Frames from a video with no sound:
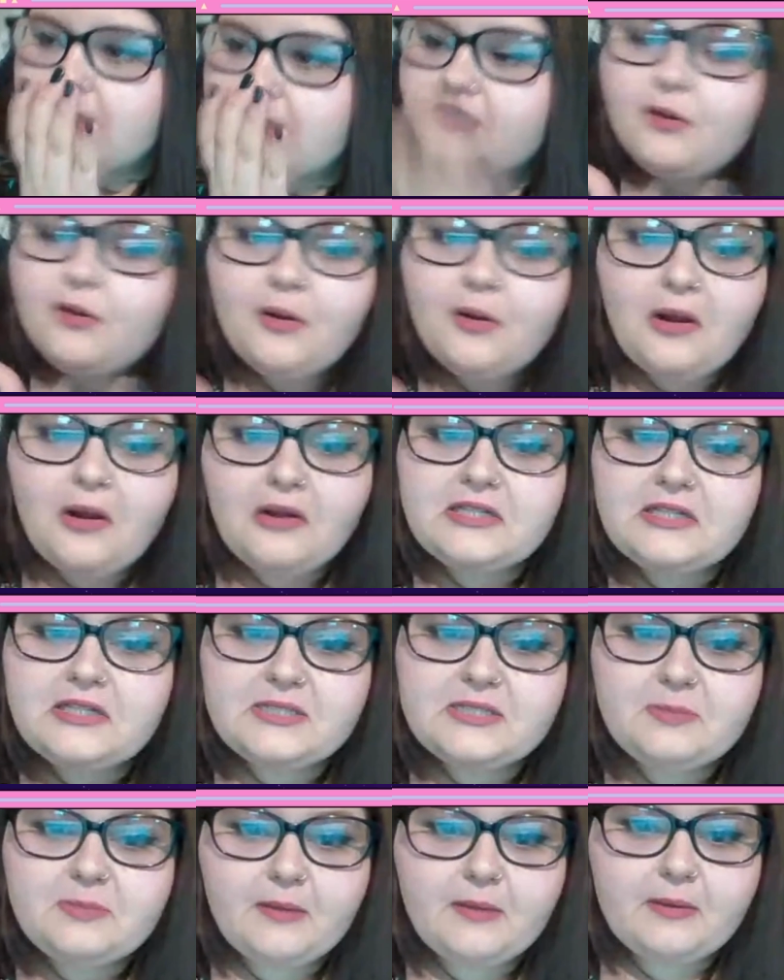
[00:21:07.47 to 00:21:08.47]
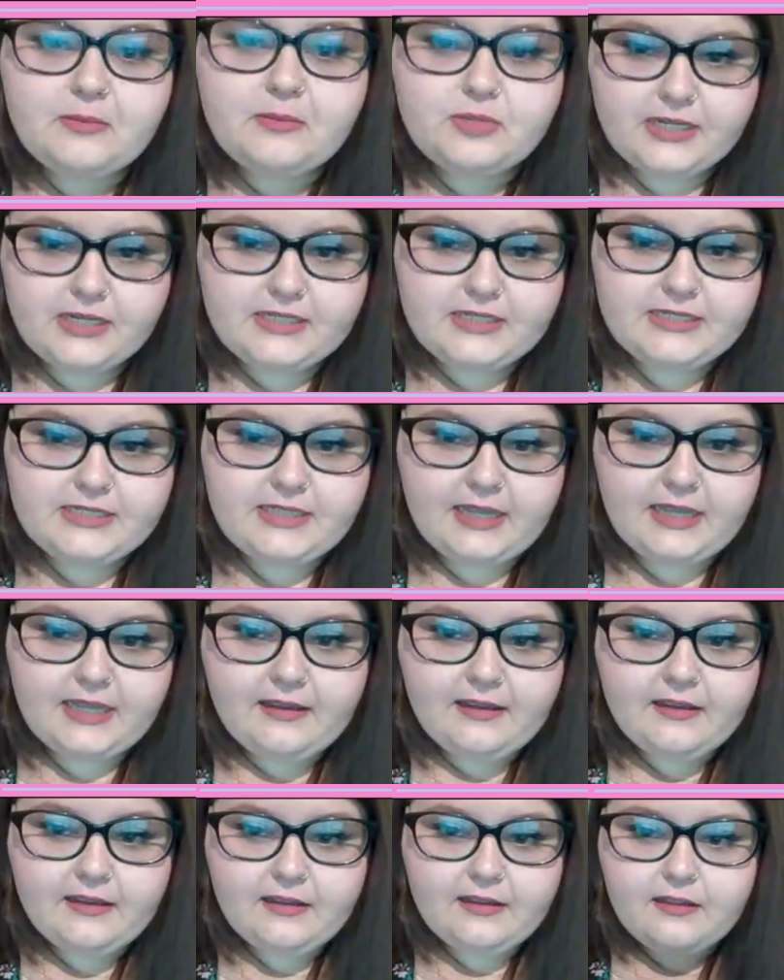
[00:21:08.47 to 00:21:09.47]
It's so hard to explain what I'm trying to
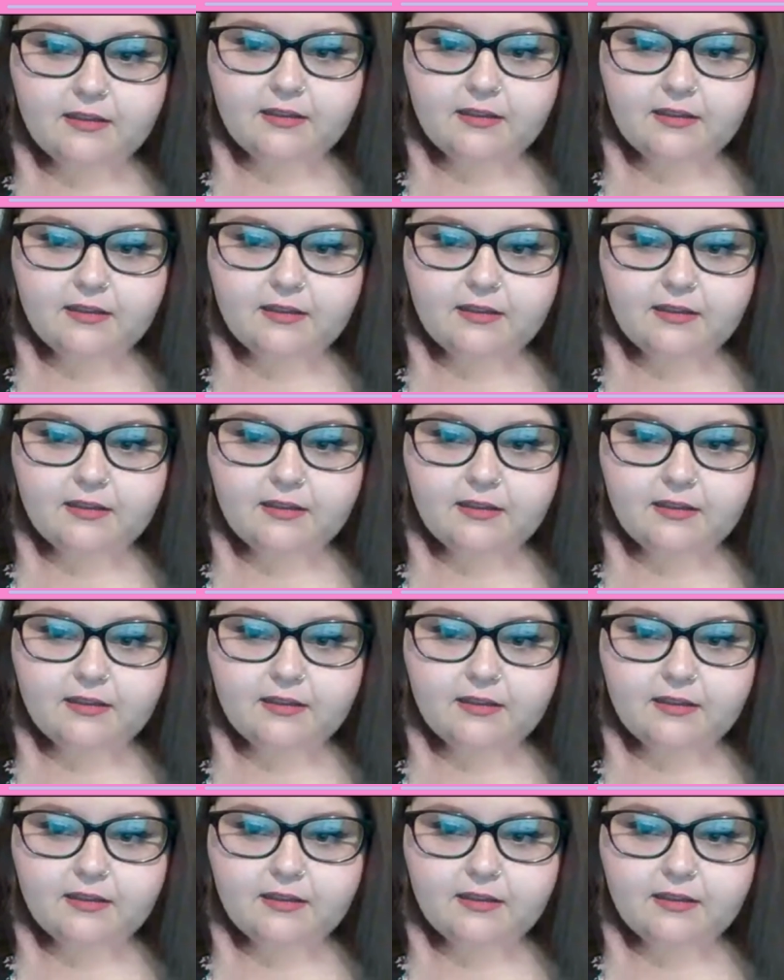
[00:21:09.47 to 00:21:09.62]
say.